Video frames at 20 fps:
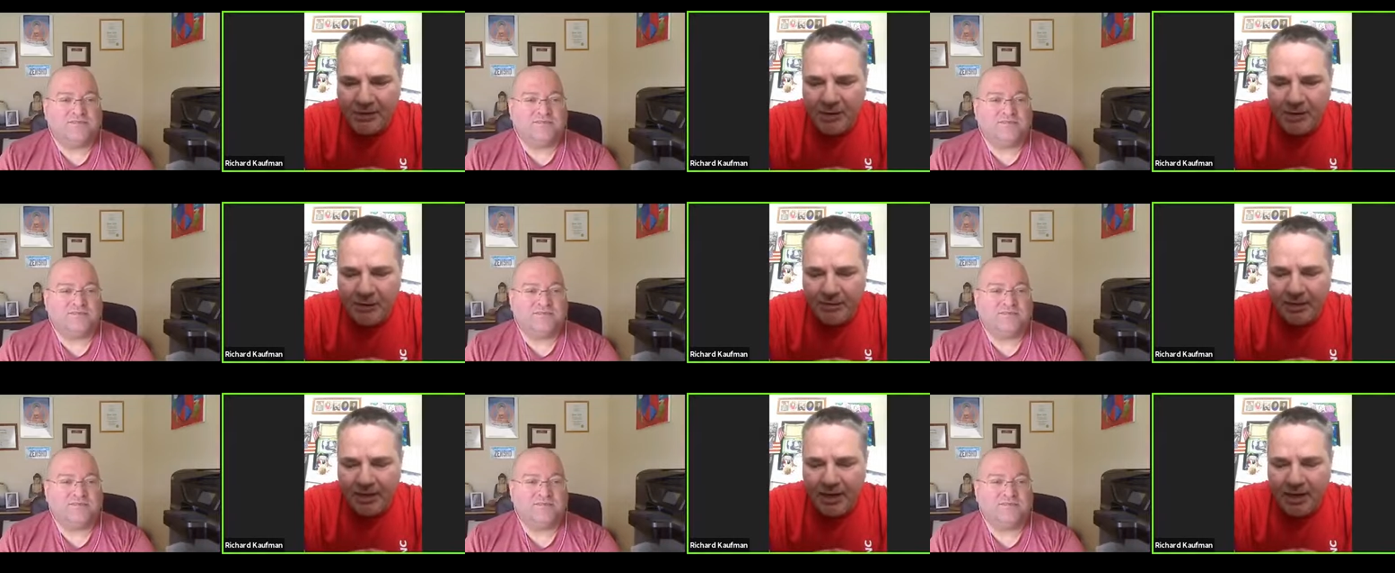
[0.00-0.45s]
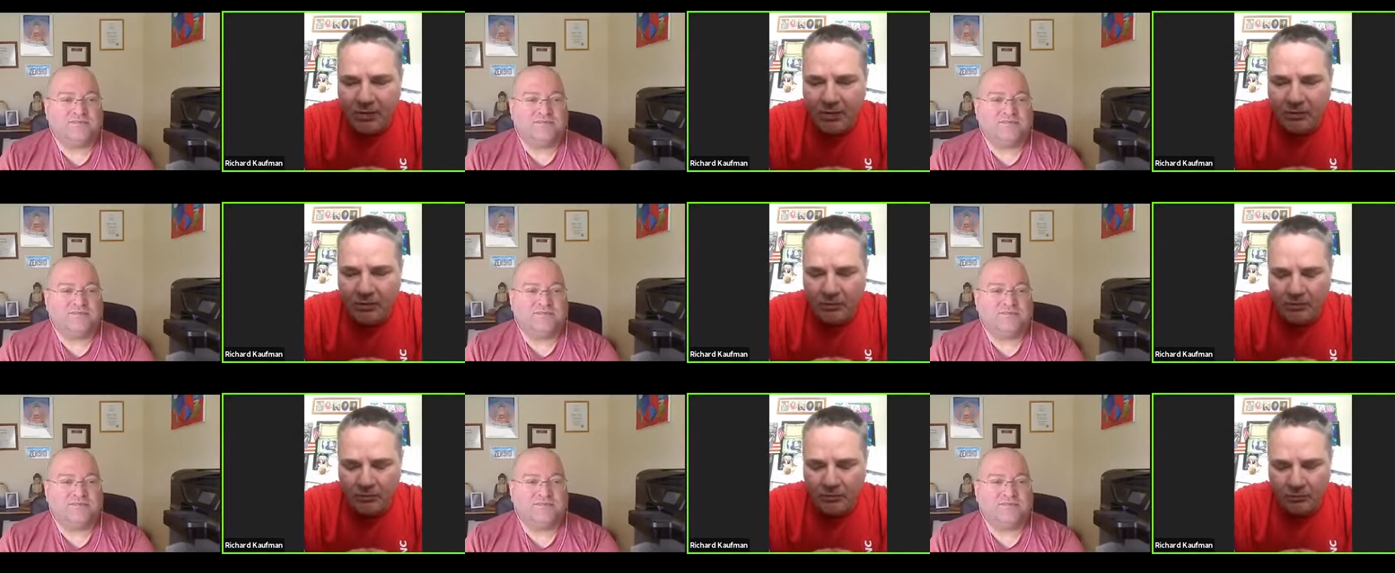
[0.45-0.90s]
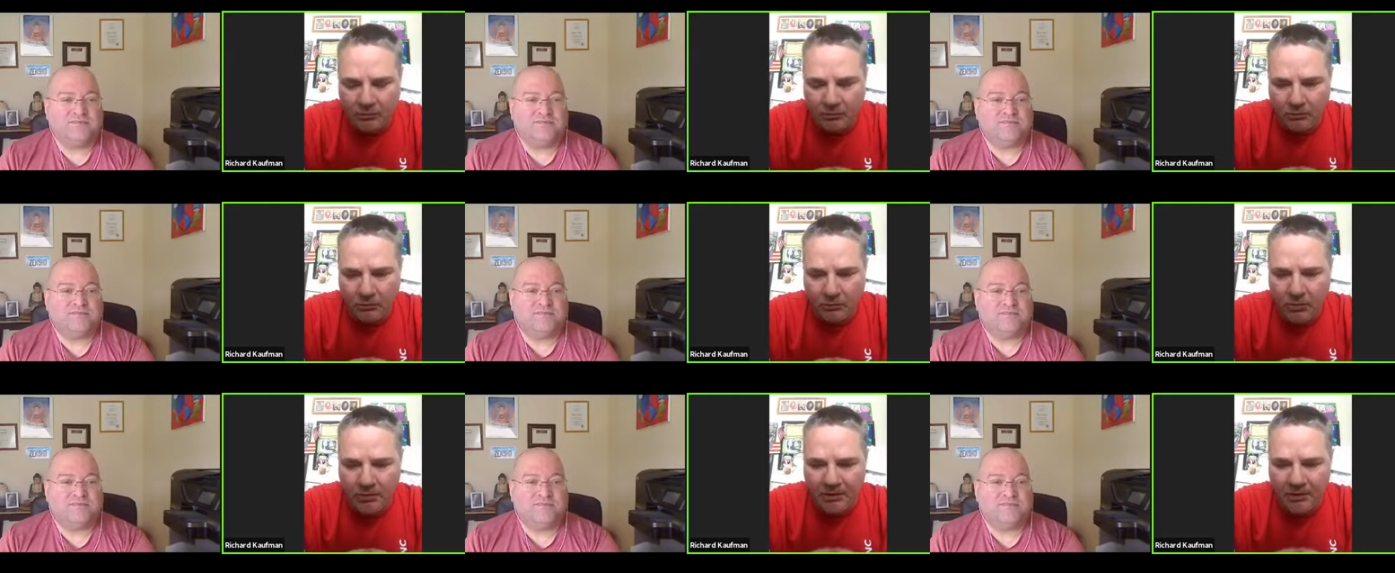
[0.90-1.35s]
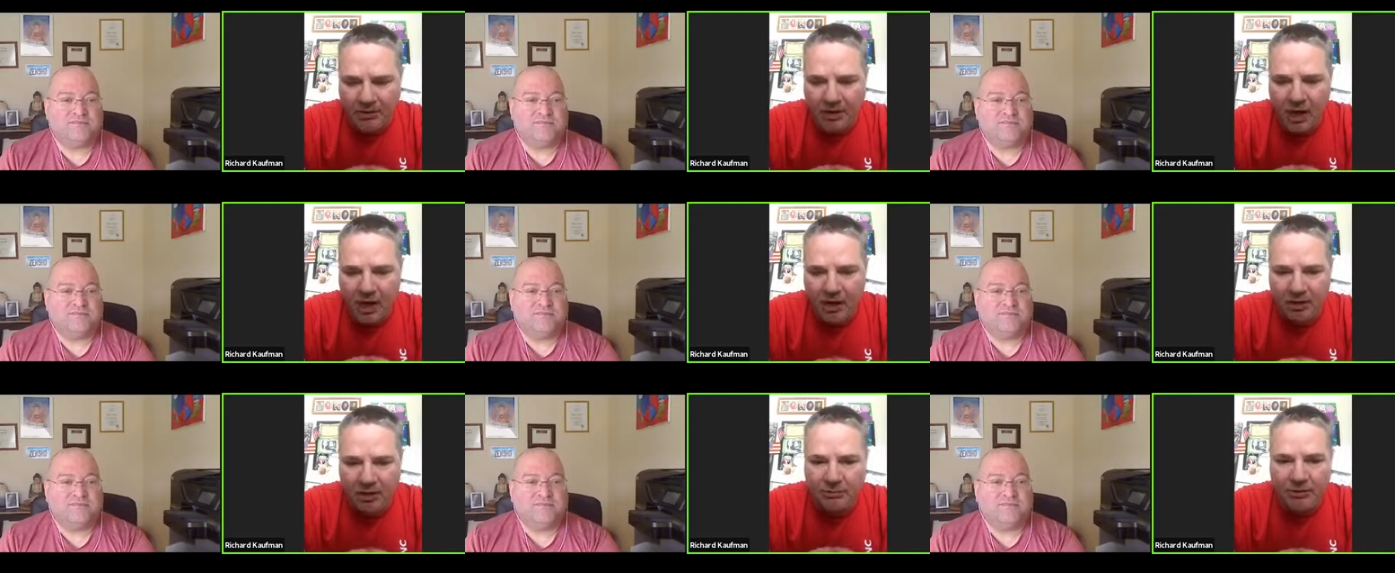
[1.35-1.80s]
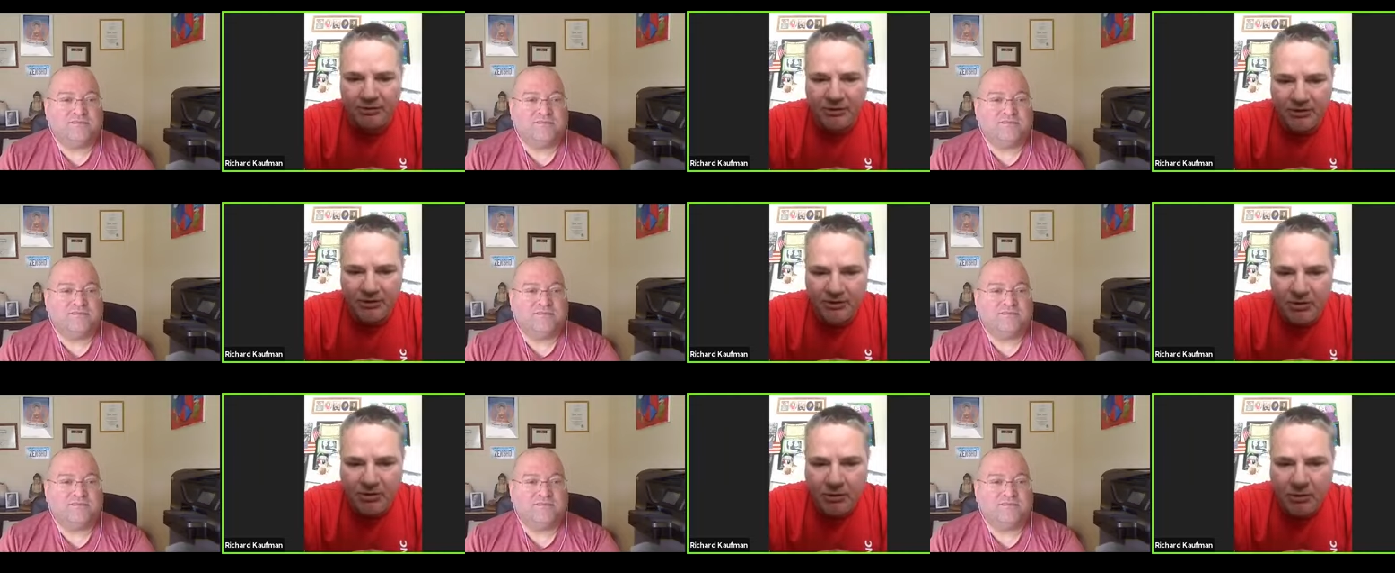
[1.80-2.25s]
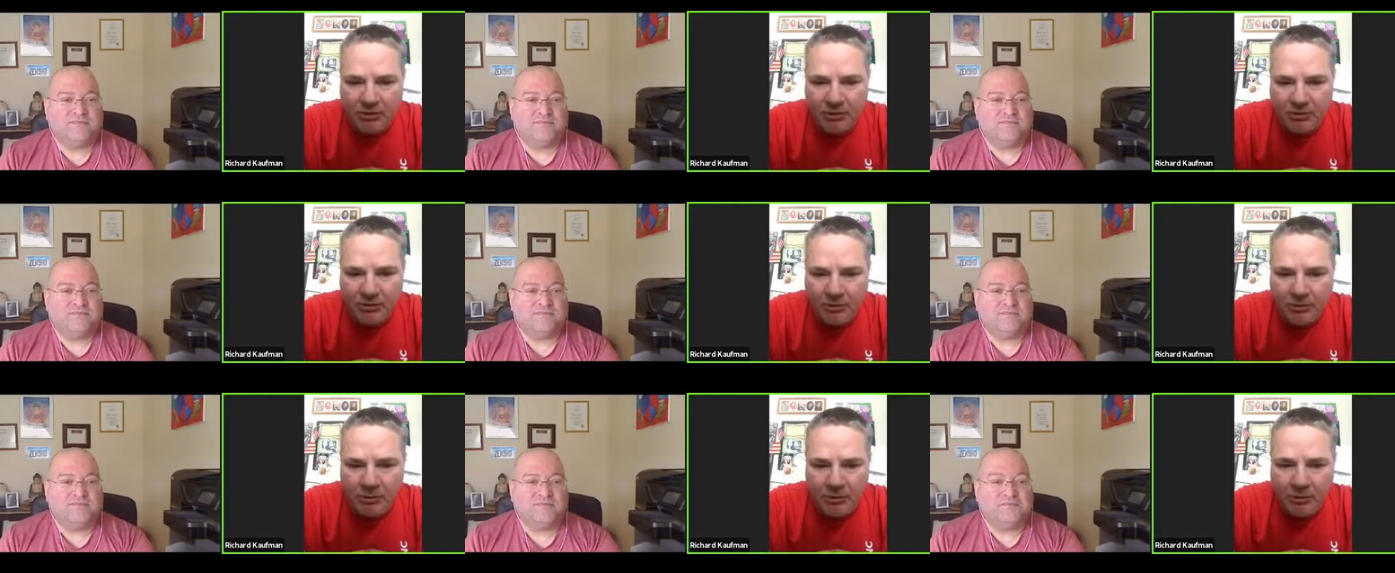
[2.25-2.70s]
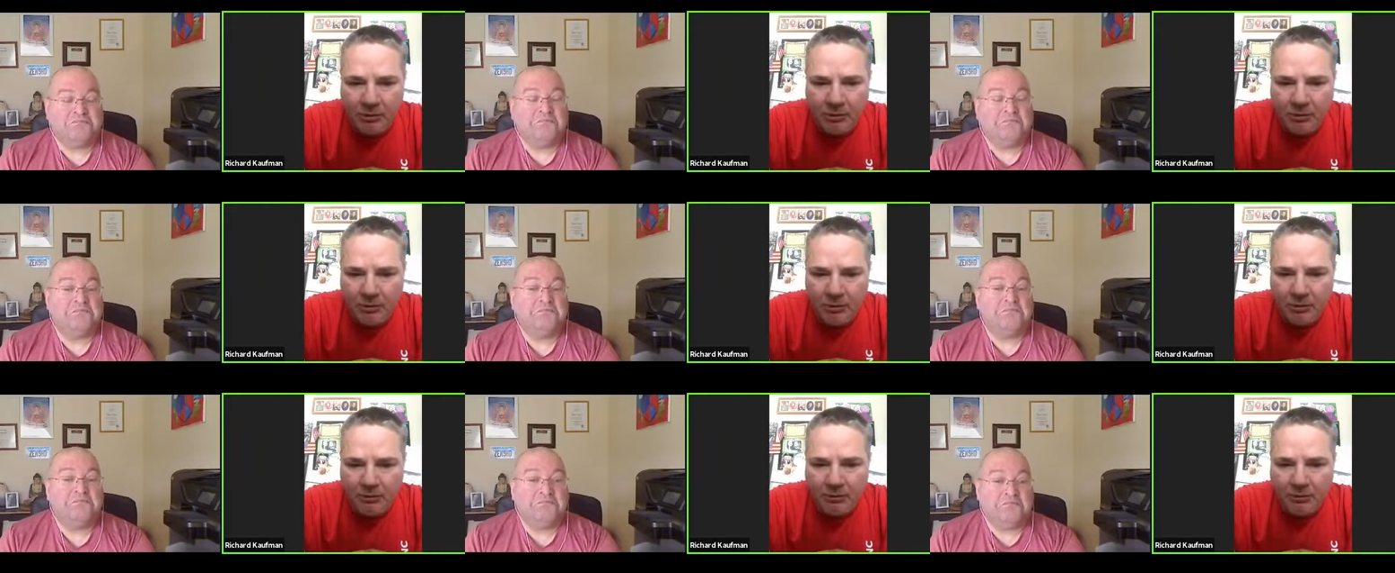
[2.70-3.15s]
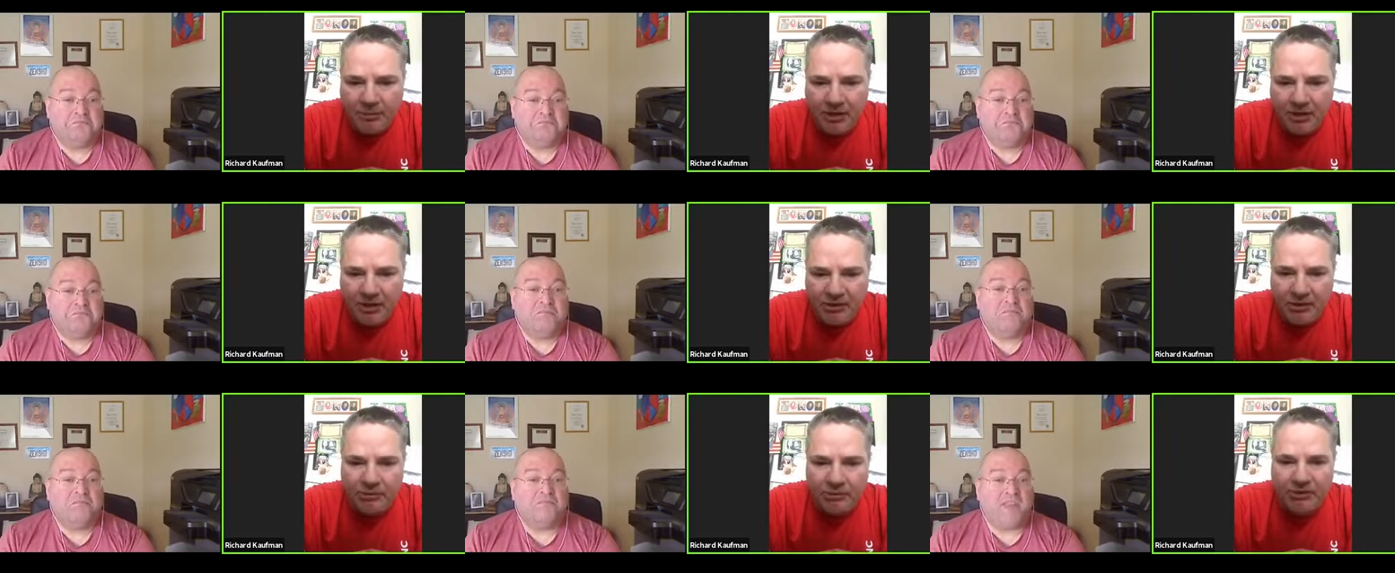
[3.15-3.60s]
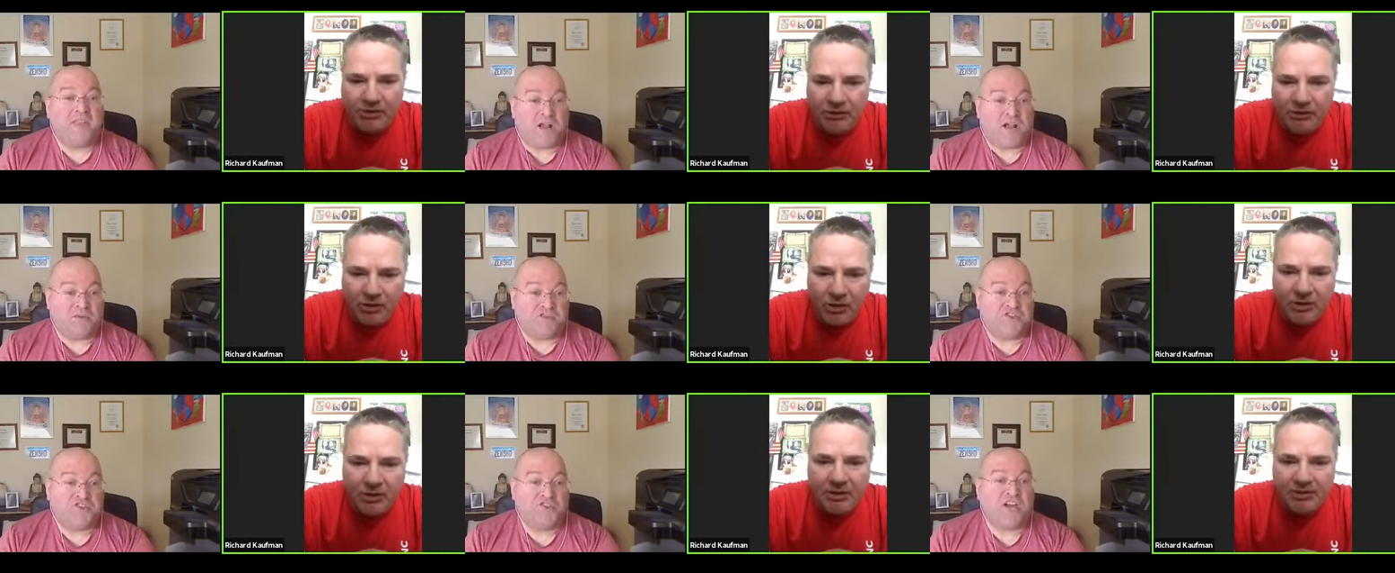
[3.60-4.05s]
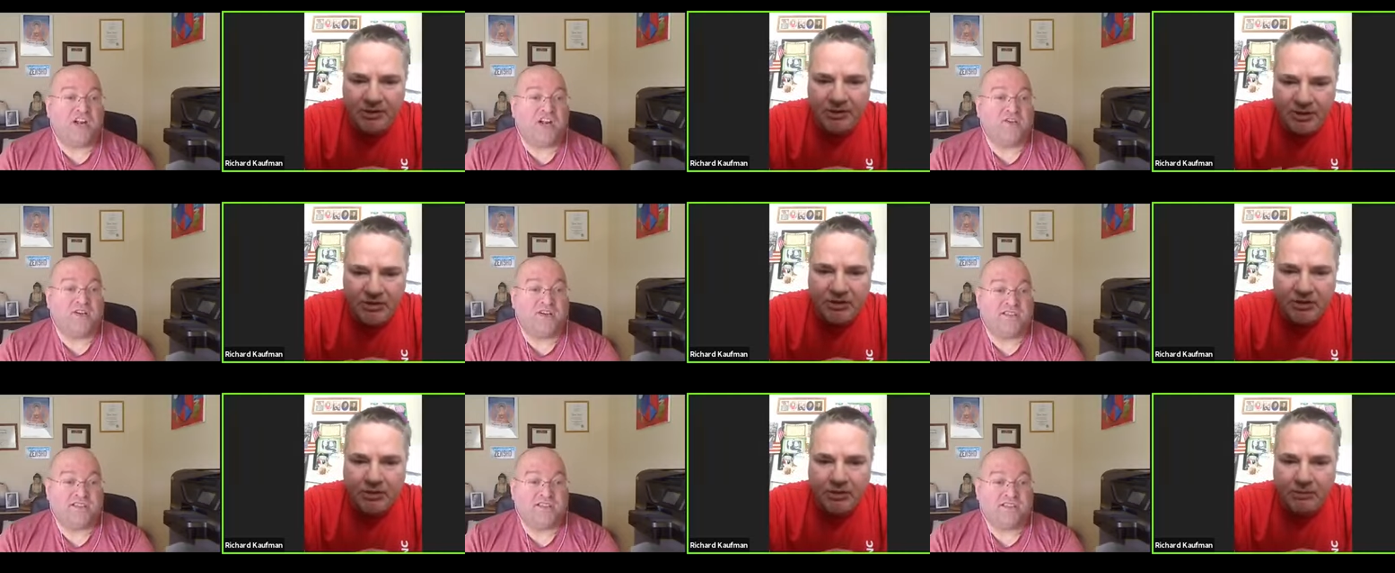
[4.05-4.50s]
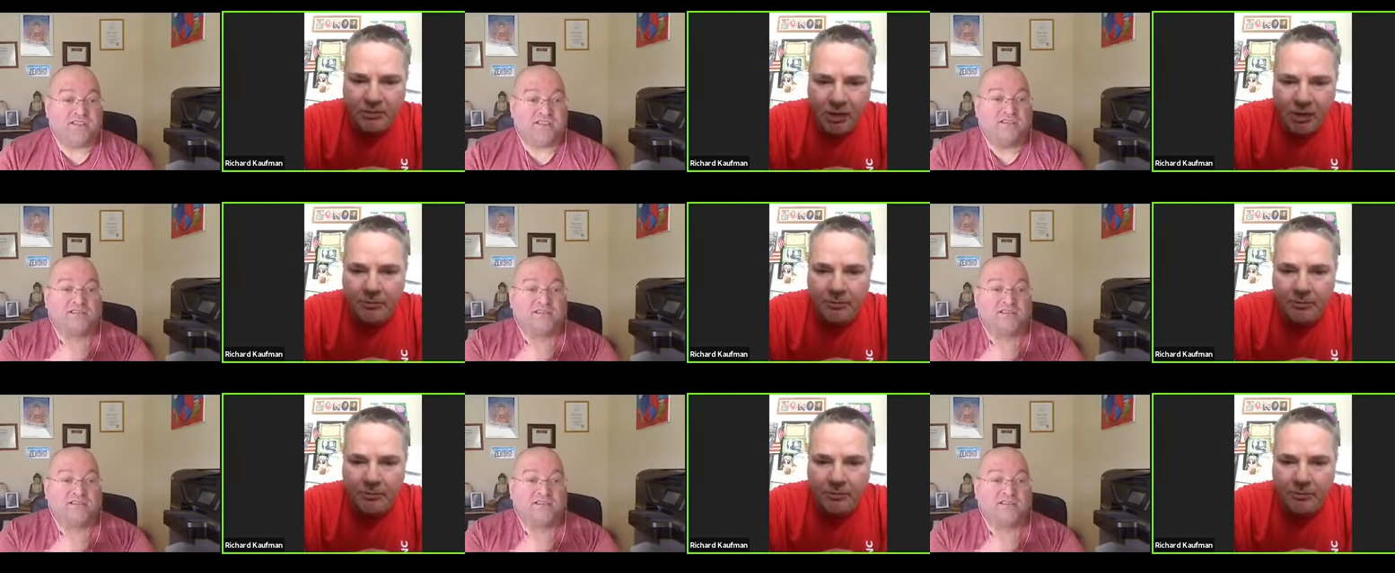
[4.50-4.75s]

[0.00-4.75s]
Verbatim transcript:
Speaker 1: me out with an honorable discharge because it was a that drug was and addiction generous. problem.